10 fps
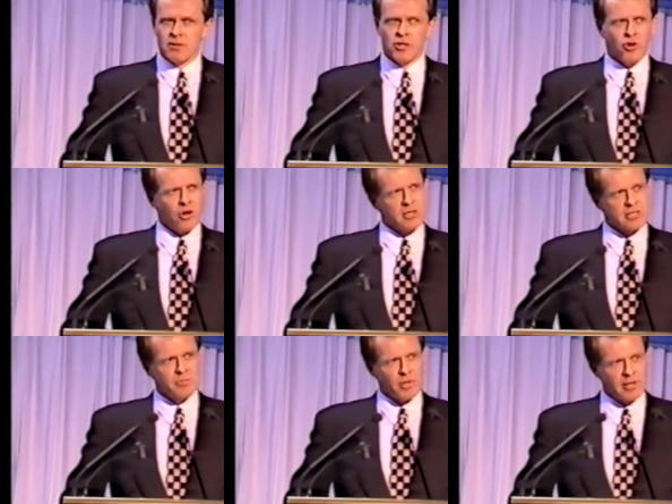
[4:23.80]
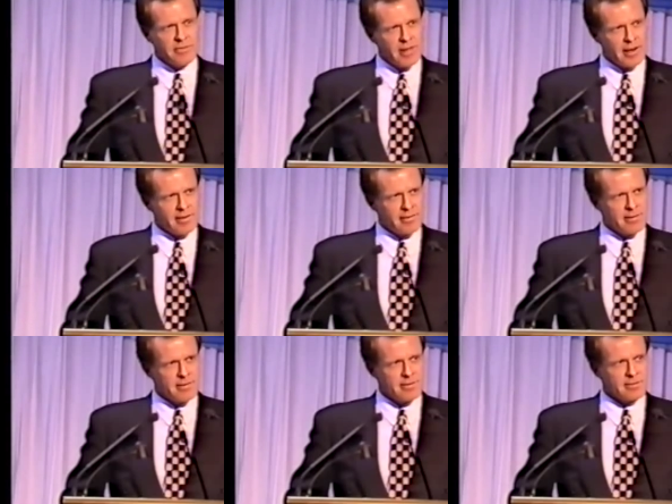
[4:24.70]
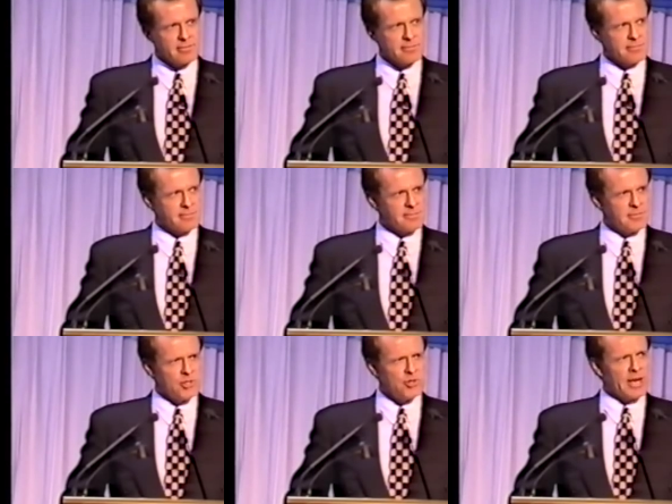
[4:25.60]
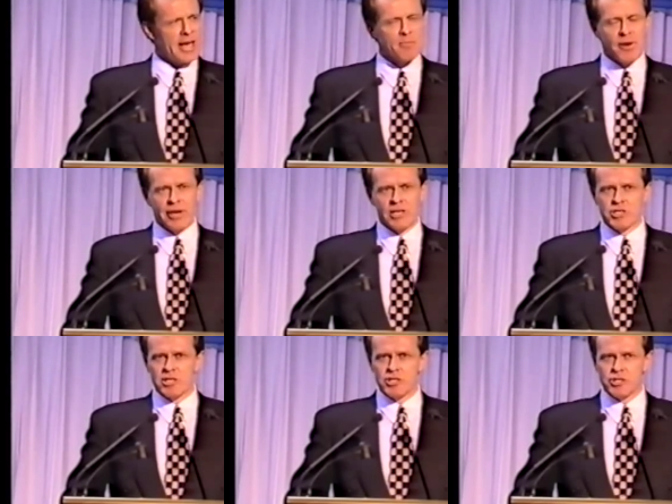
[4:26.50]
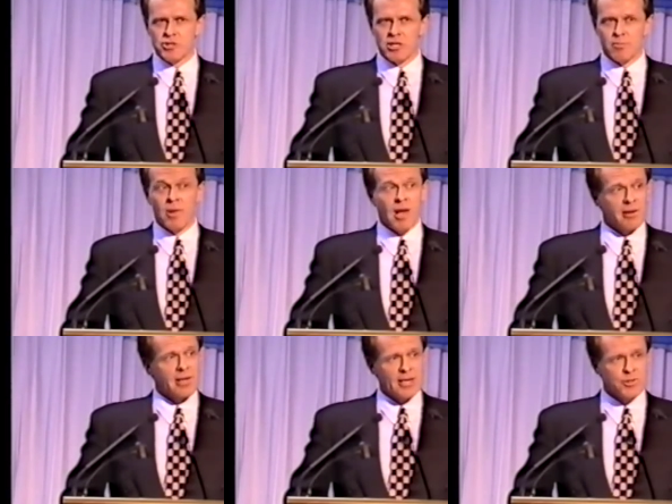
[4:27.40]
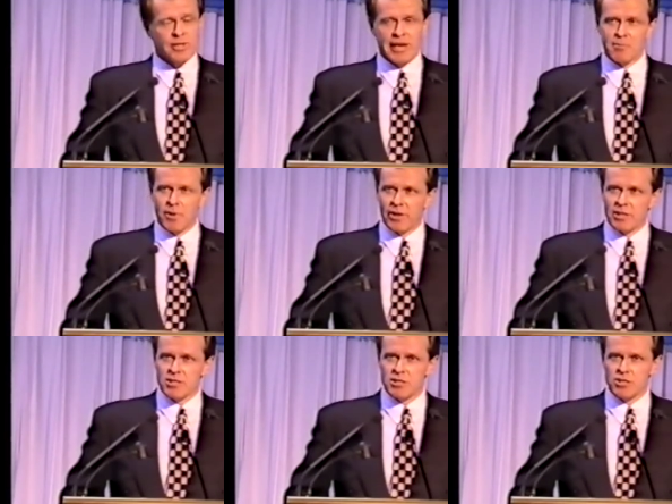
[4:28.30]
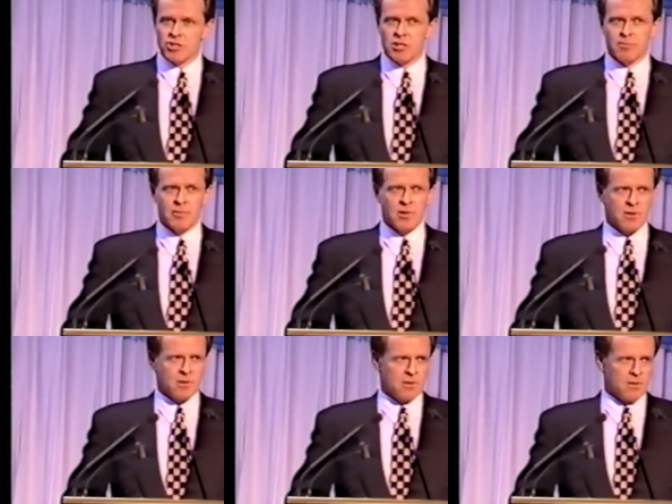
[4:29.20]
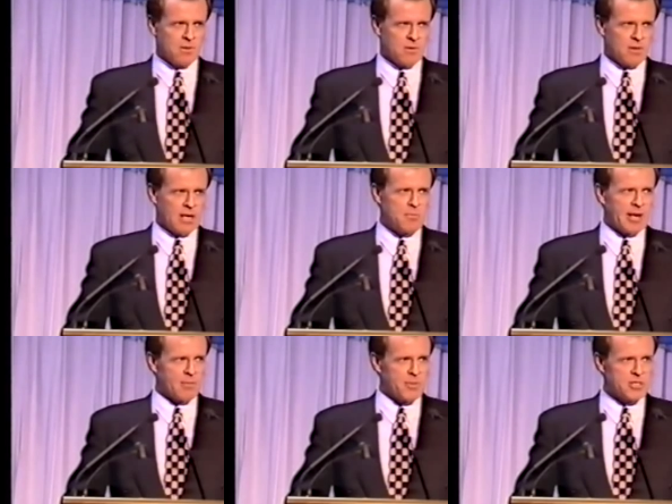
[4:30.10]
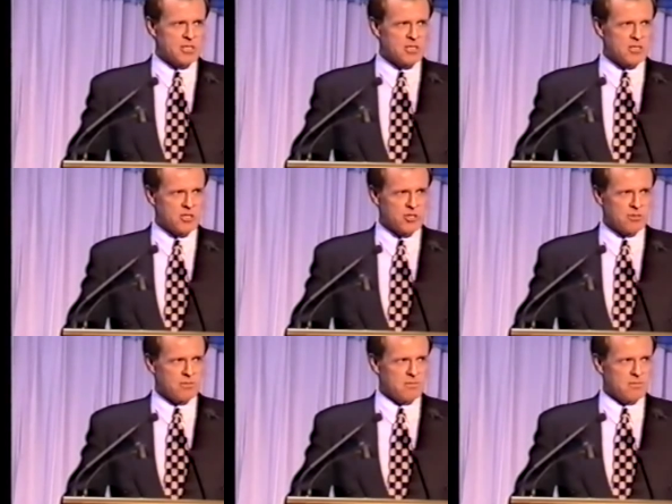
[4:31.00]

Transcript: Can you honestly believe that? took out American citizenship. Okay, took out American citizenship. He made a business decision.